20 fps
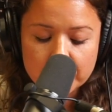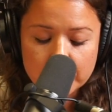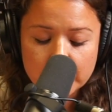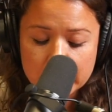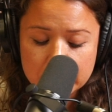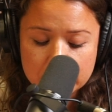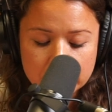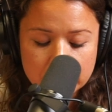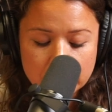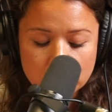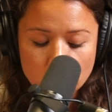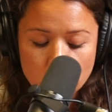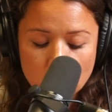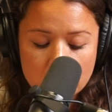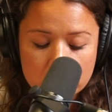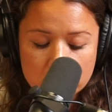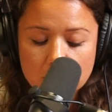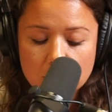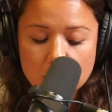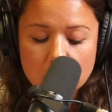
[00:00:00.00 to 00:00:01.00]
basically
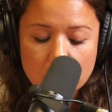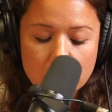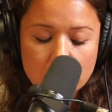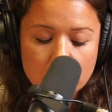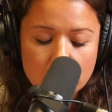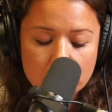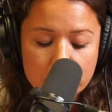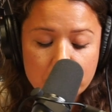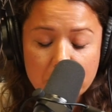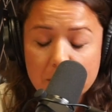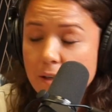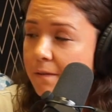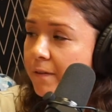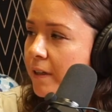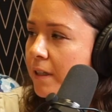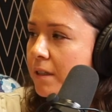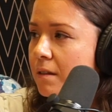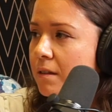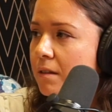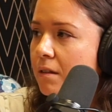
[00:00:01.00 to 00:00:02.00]
what the
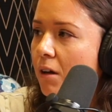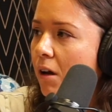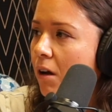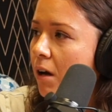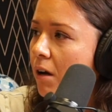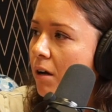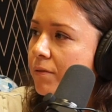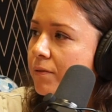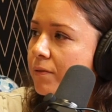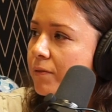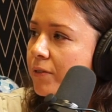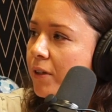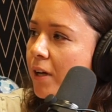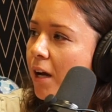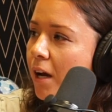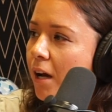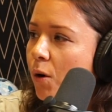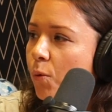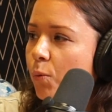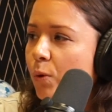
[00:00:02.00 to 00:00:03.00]
benefits of
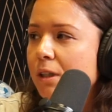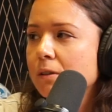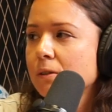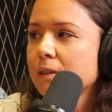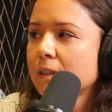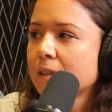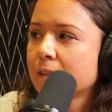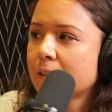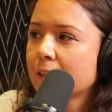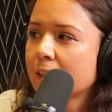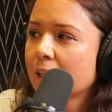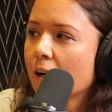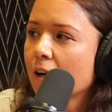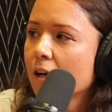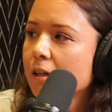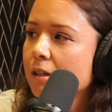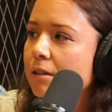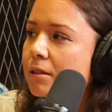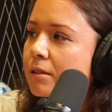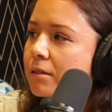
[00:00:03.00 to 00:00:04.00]
uh, window tinting
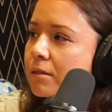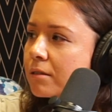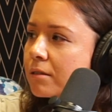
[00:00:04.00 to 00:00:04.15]
are.